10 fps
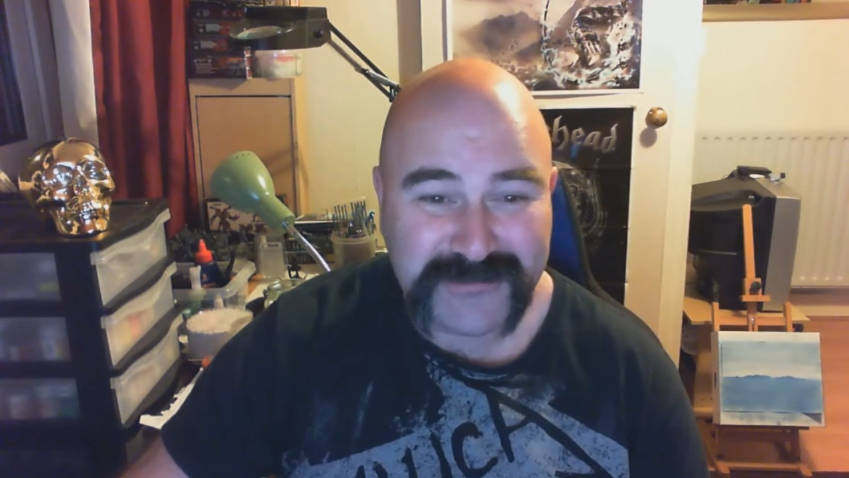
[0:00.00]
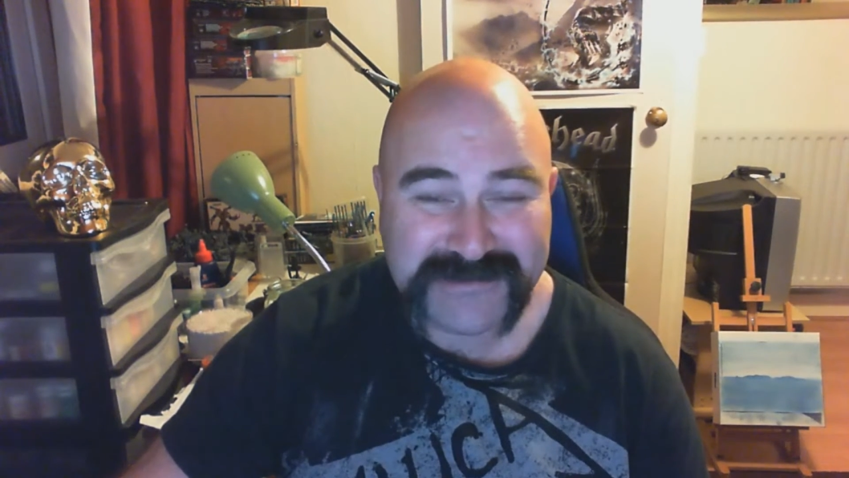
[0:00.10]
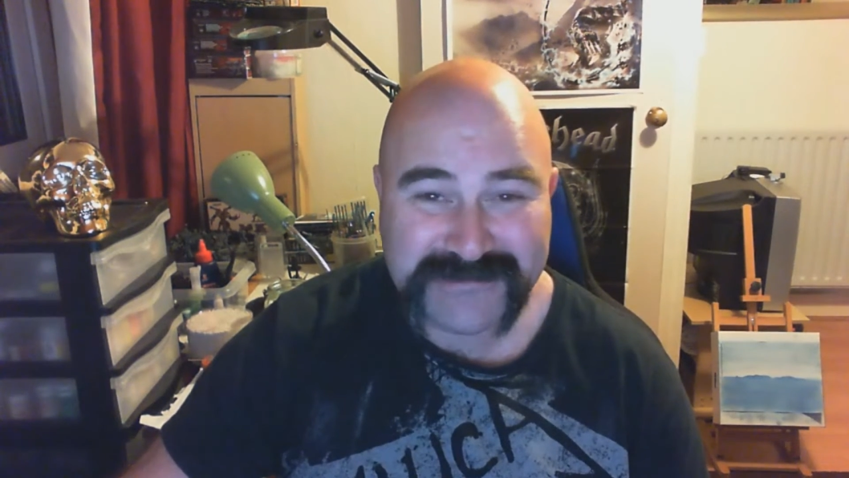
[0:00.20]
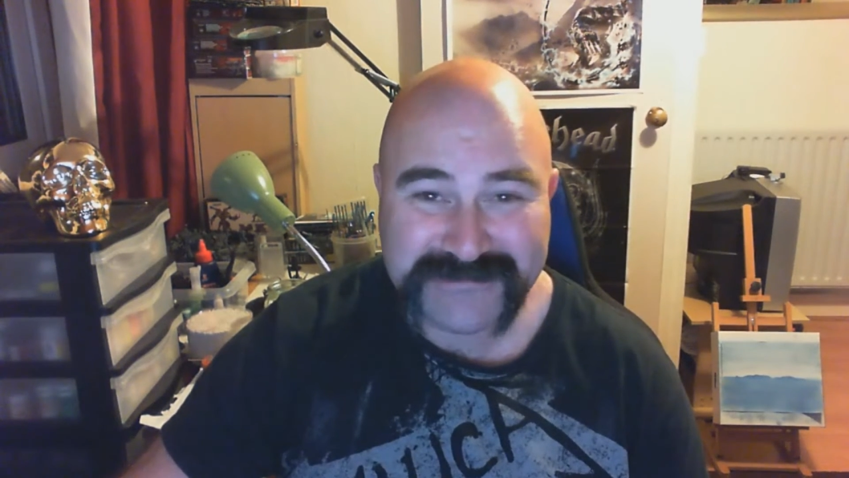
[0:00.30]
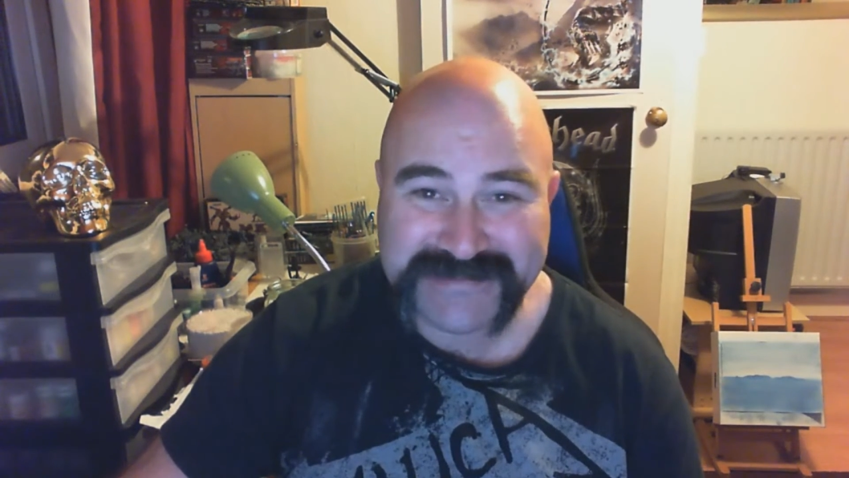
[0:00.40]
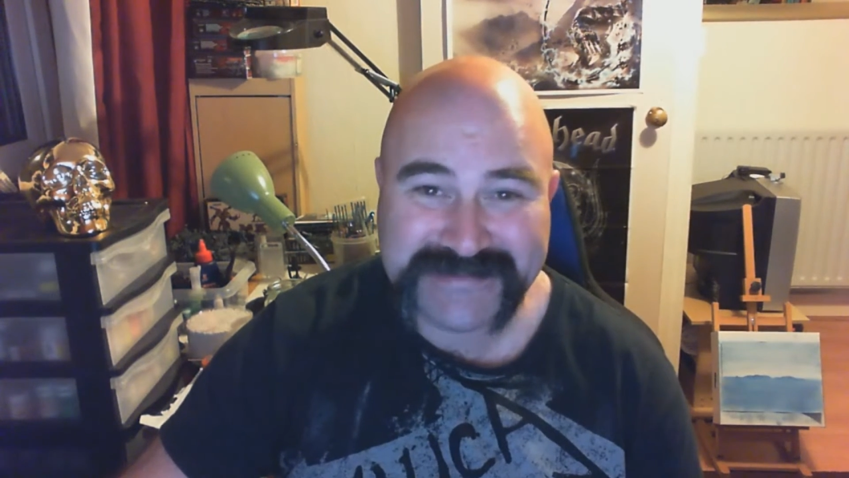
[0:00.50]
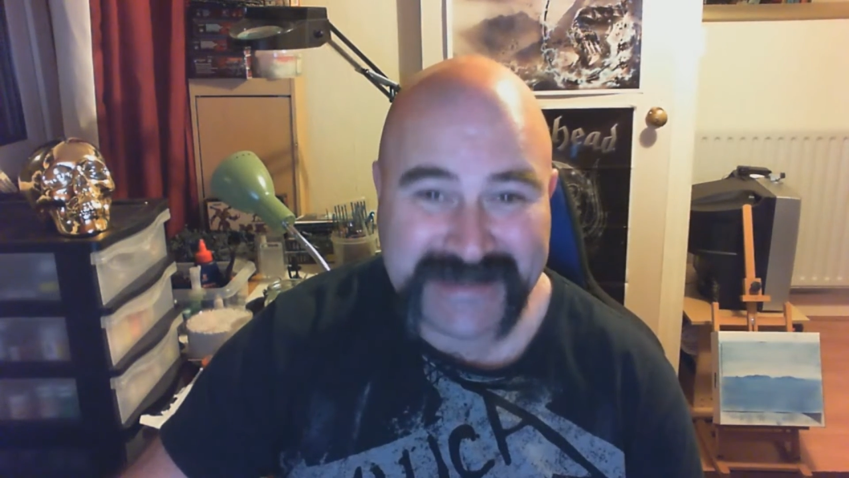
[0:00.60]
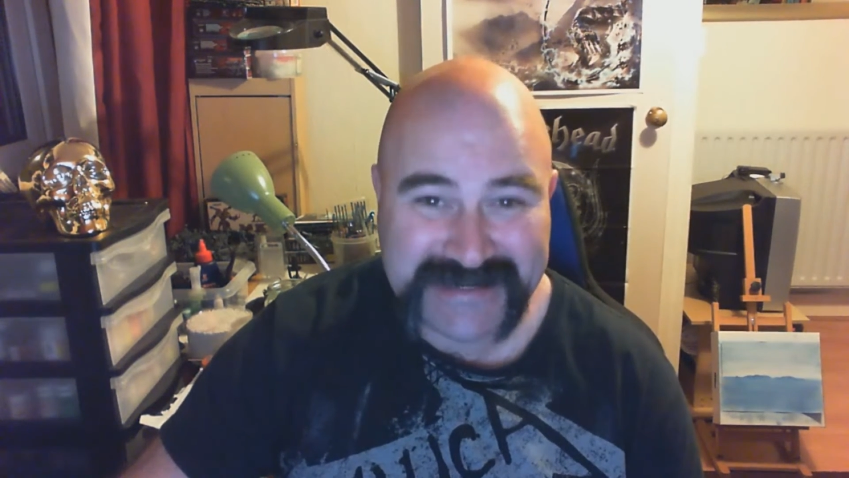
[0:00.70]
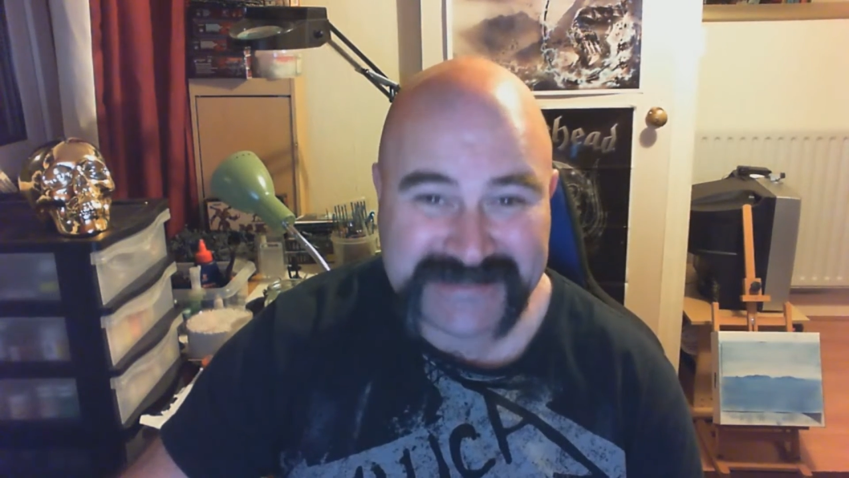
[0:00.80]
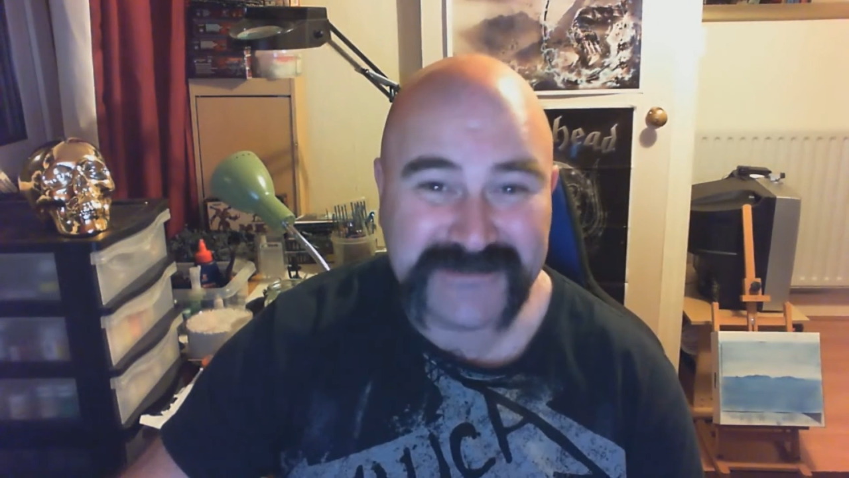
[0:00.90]
well,
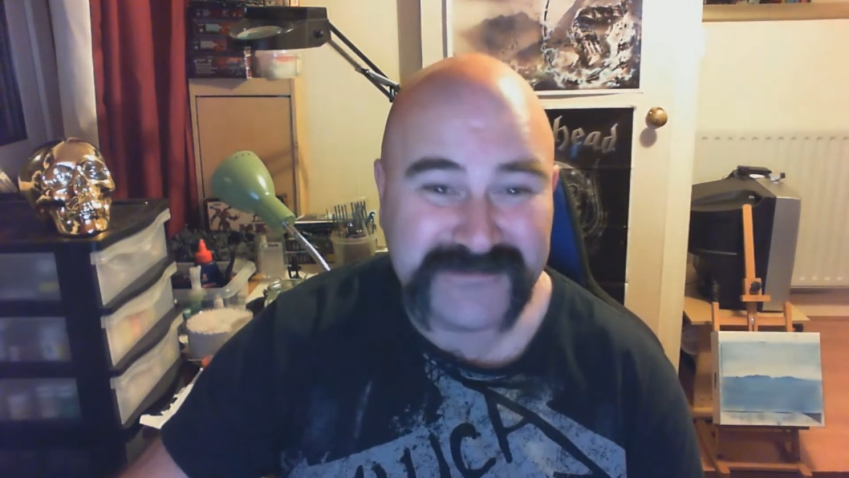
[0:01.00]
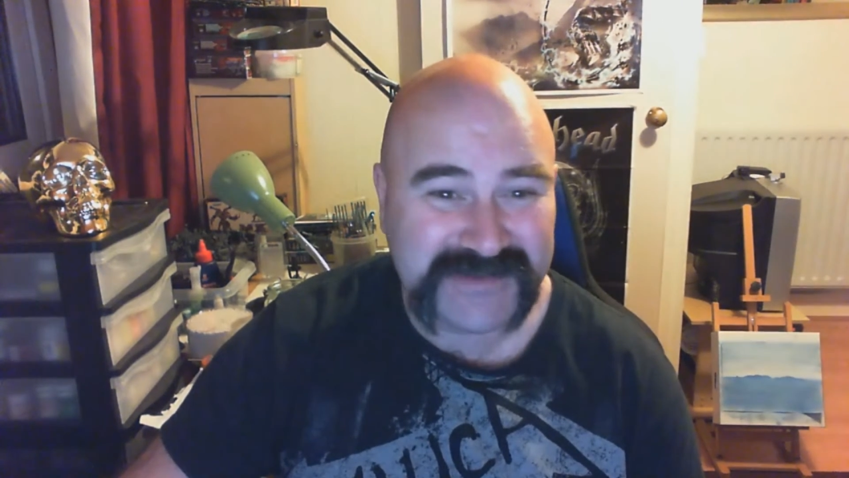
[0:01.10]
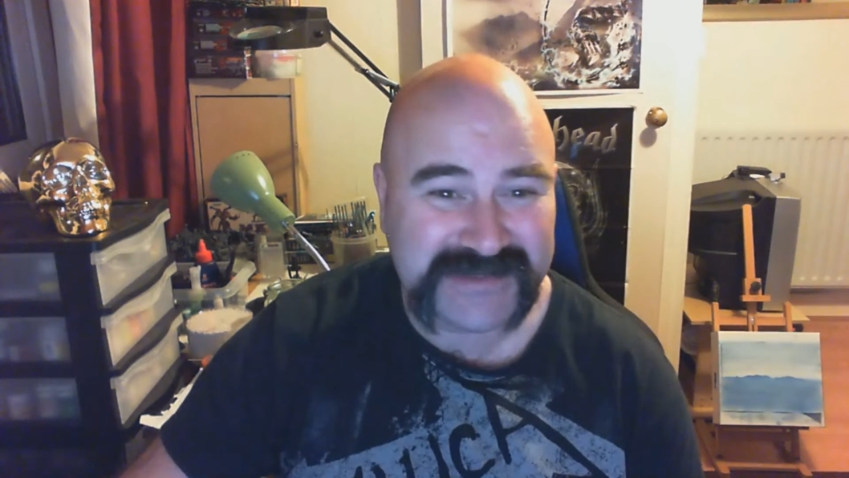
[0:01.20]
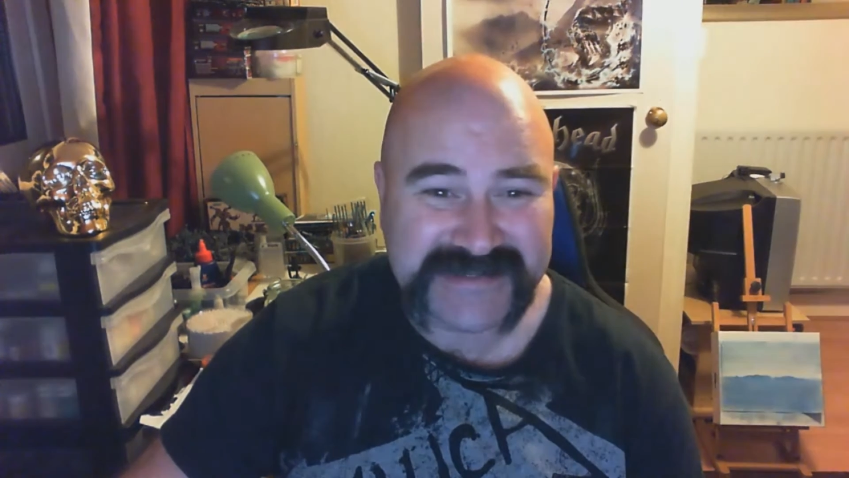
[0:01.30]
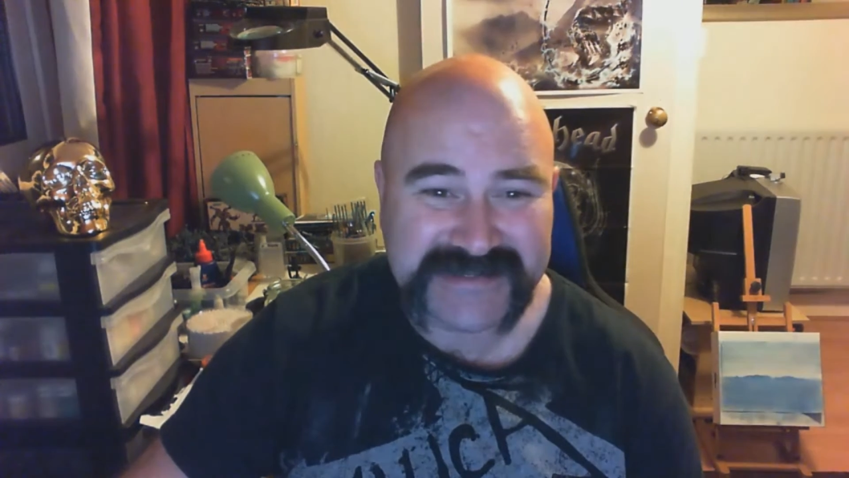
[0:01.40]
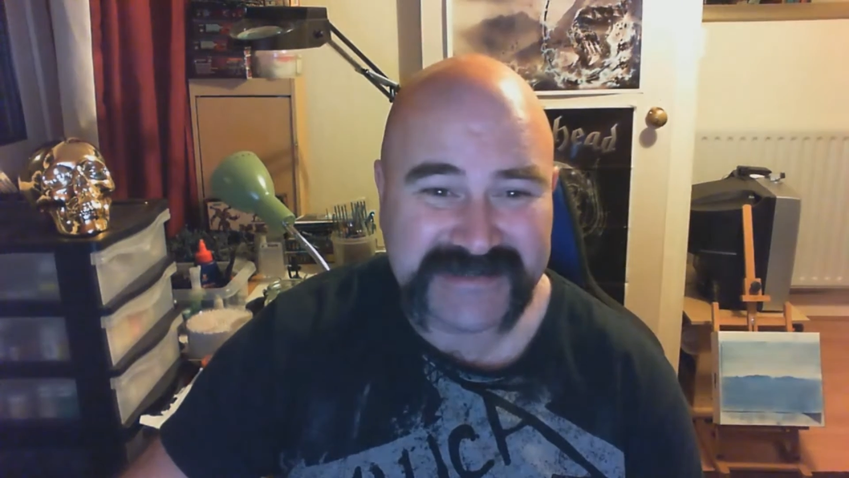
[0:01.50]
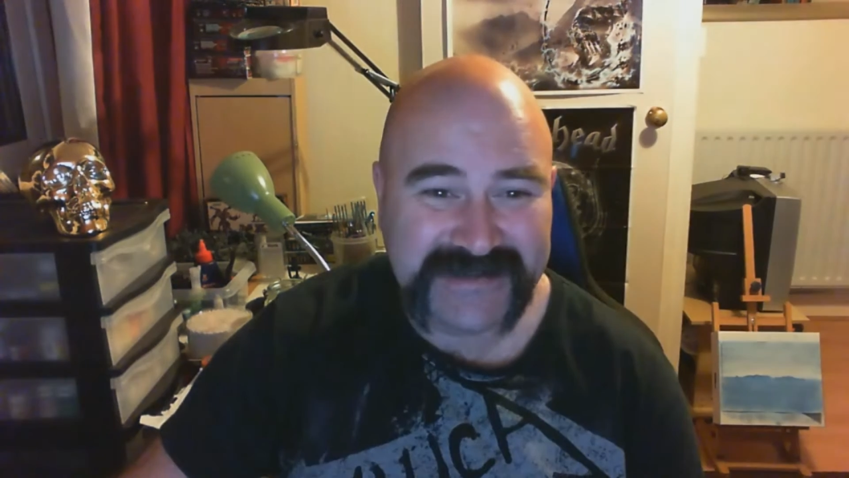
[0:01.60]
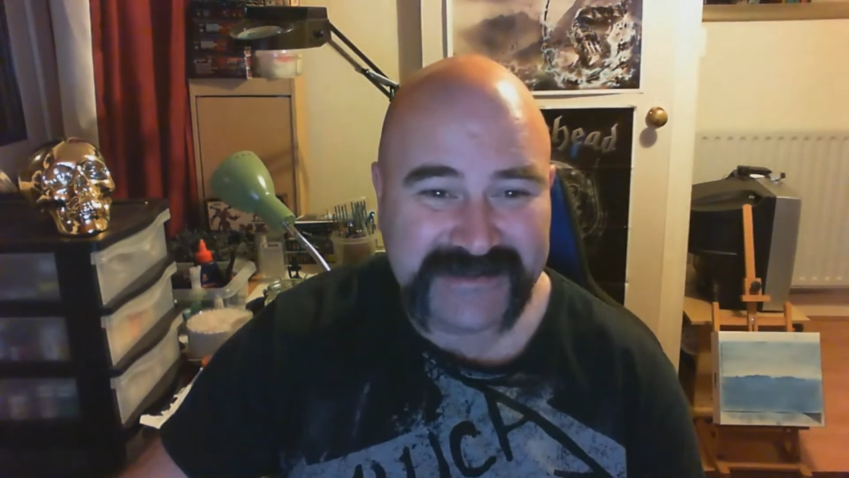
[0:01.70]
it's obvious.